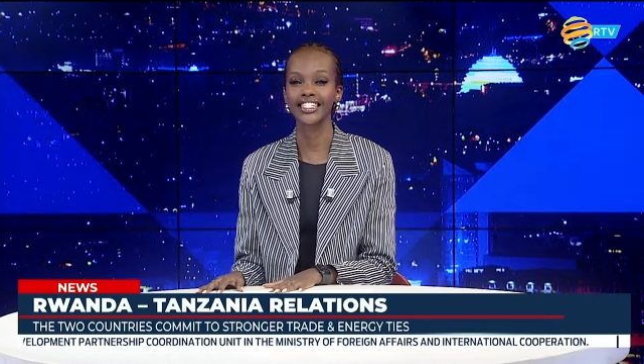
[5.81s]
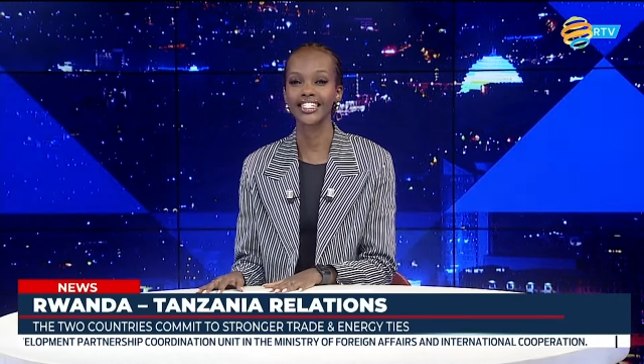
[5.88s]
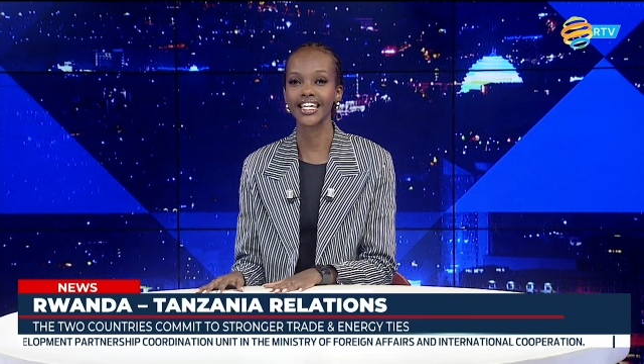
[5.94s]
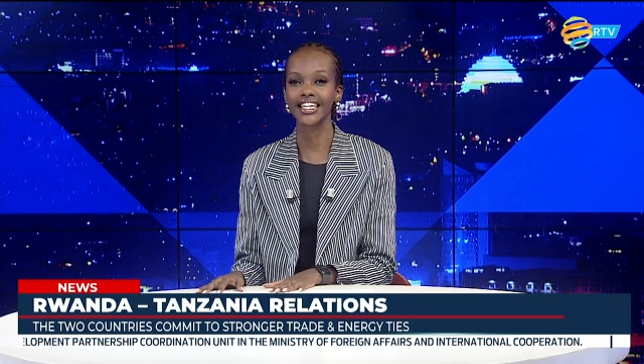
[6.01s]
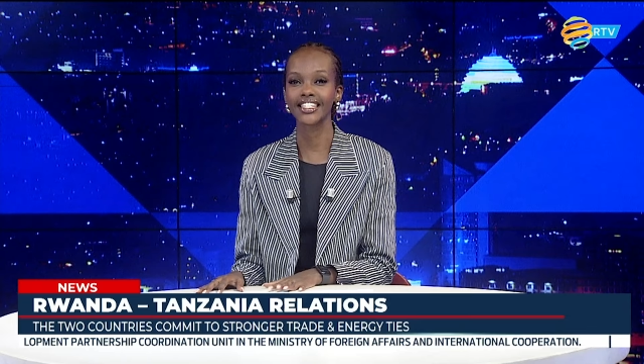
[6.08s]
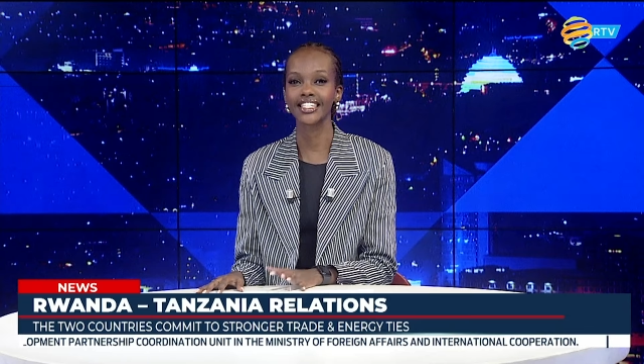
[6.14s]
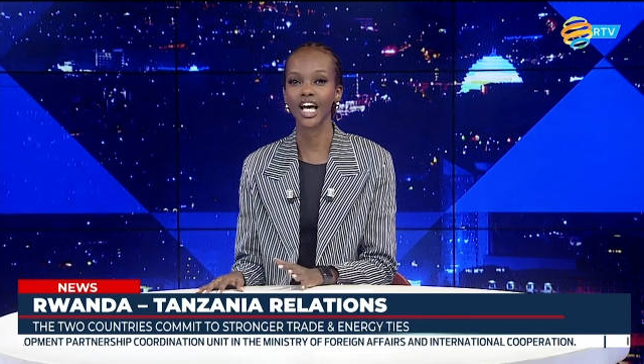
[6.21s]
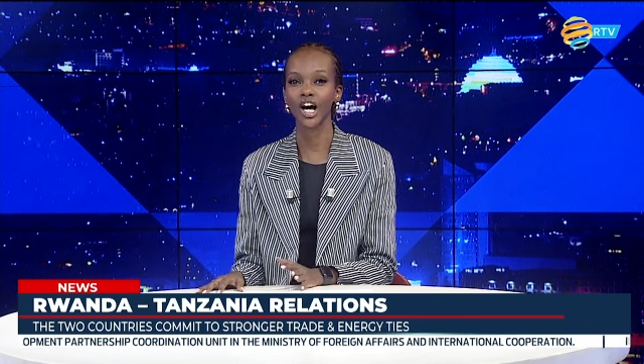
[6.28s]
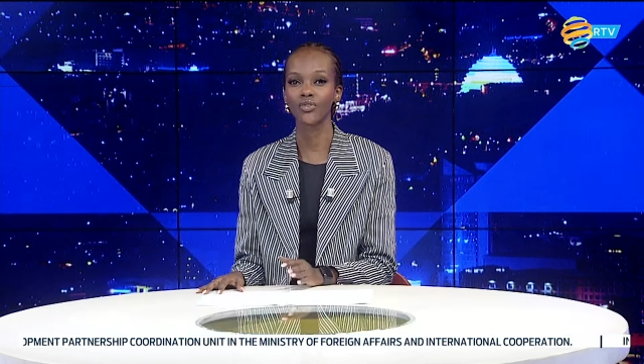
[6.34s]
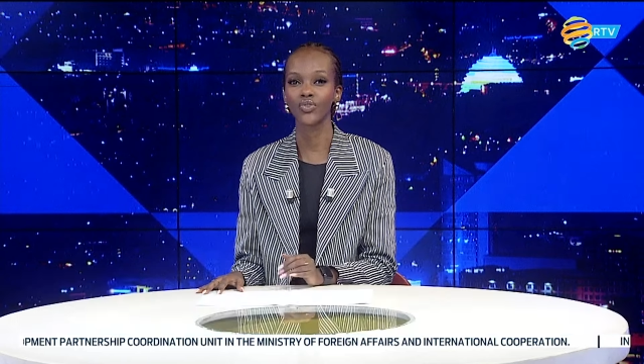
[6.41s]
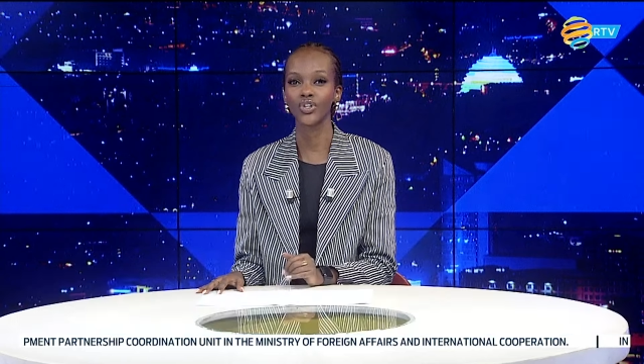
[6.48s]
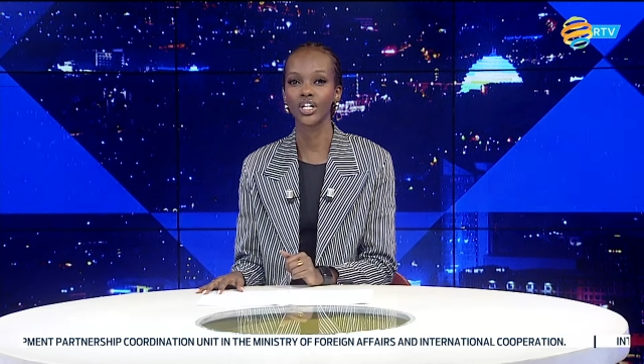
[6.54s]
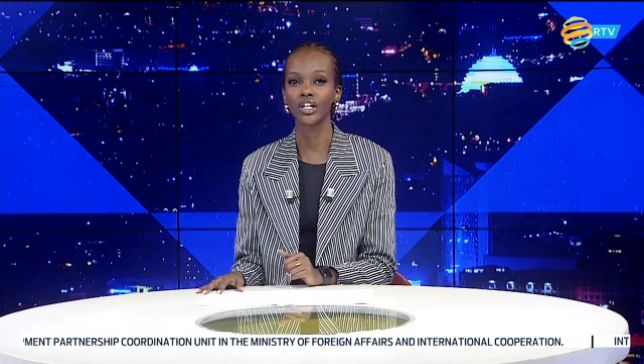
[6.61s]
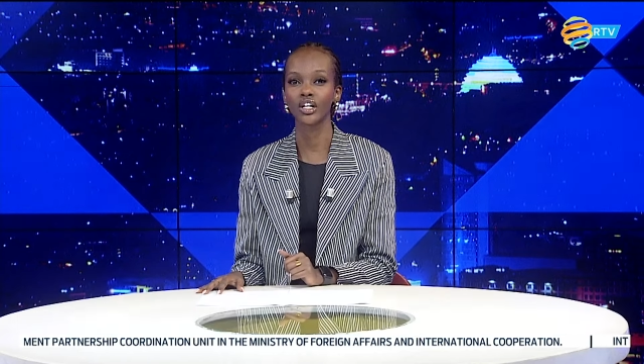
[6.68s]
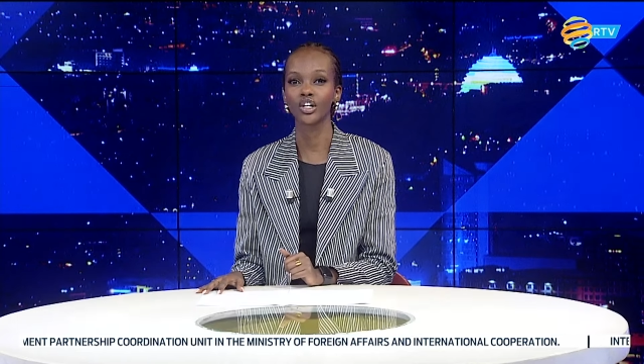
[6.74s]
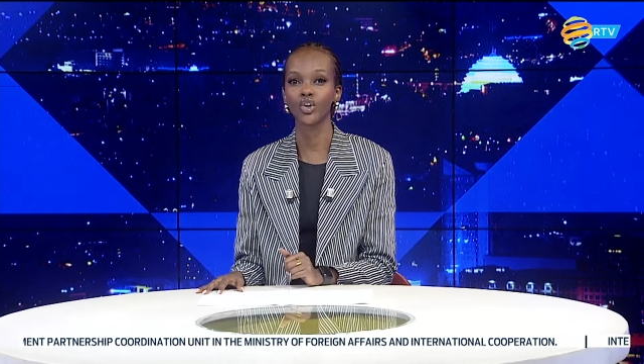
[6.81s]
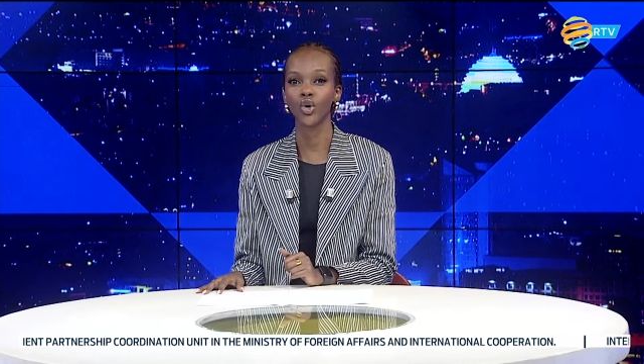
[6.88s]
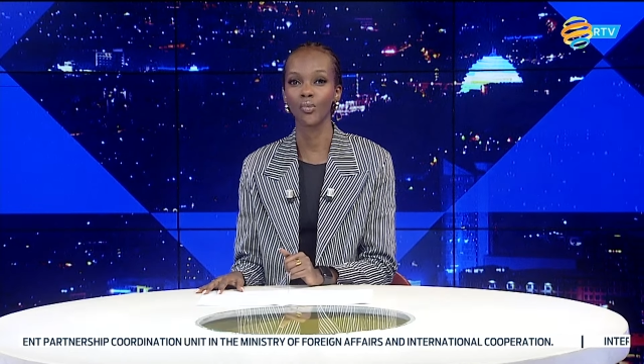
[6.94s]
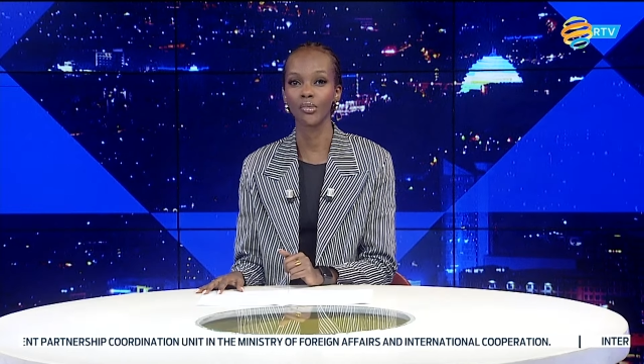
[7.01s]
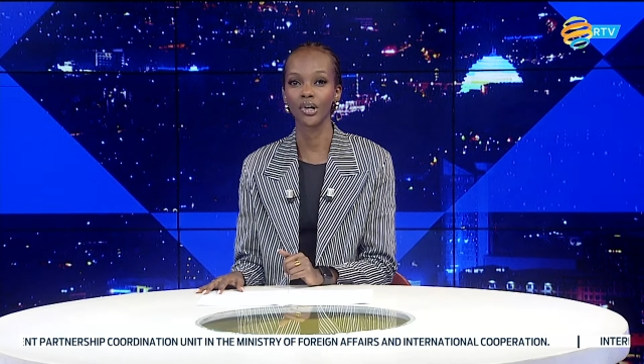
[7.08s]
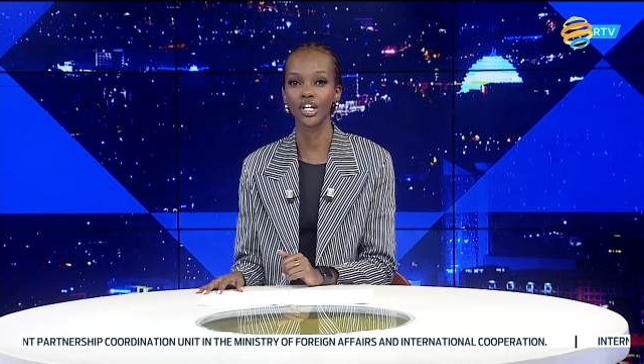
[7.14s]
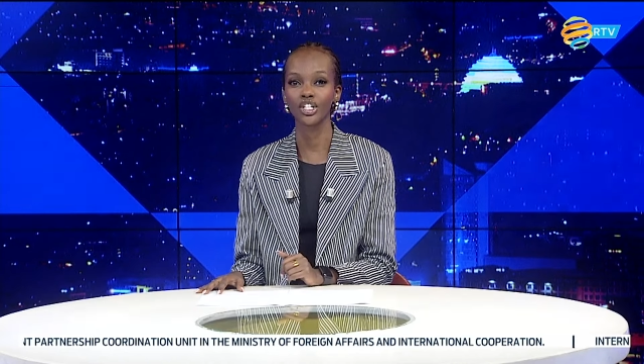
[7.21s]
States Africa
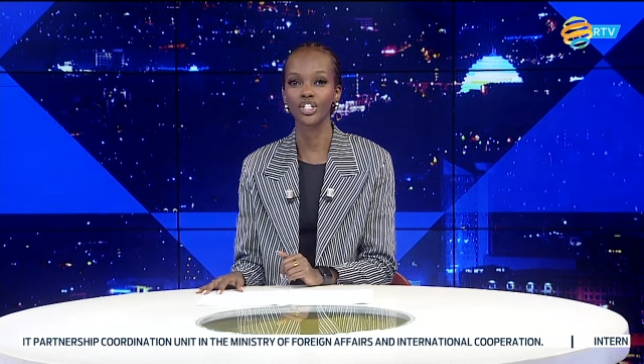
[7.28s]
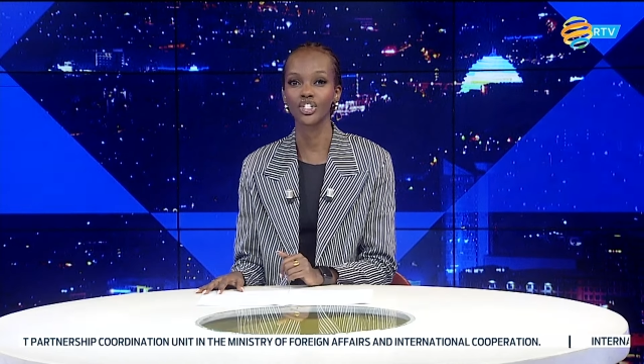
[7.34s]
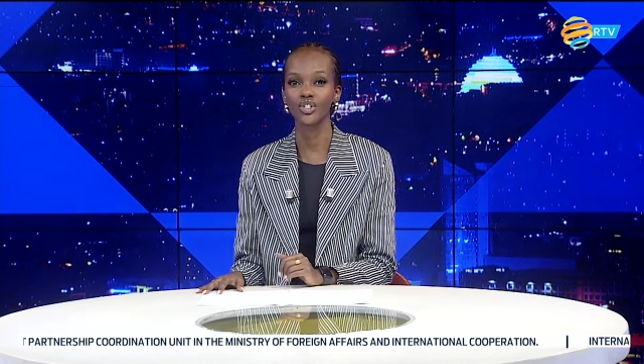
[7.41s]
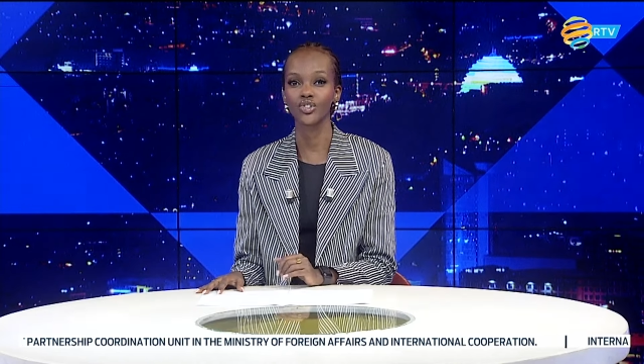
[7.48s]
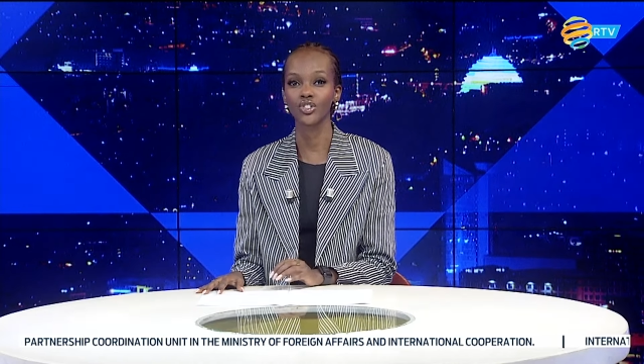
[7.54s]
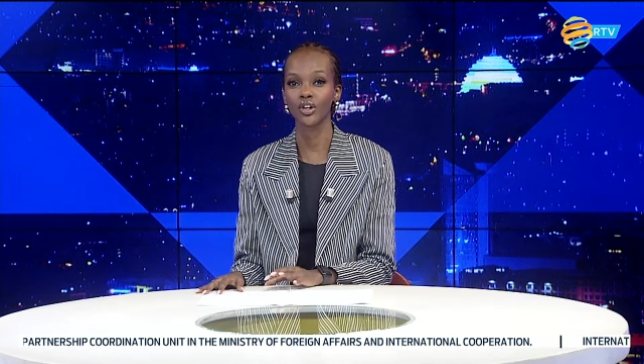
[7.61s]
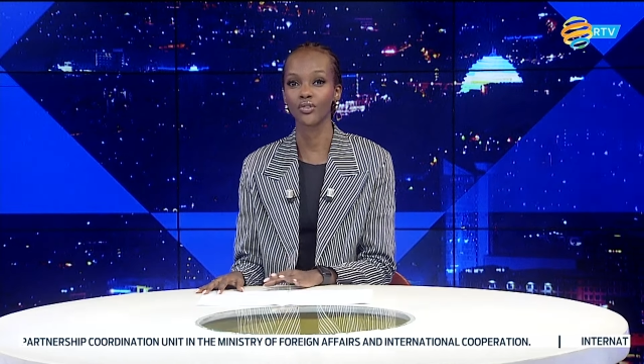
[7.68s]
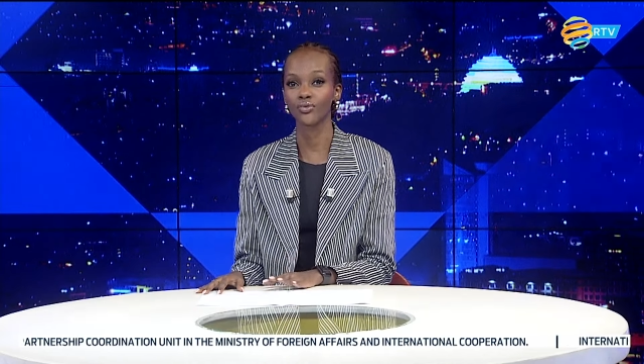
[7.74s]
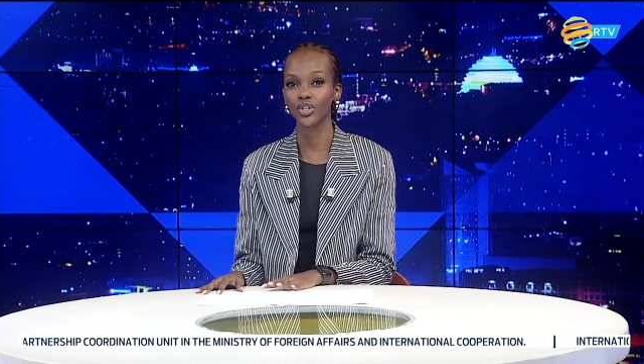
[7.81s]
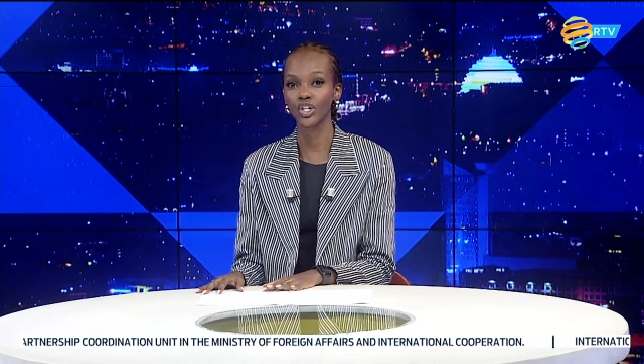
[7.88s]
Command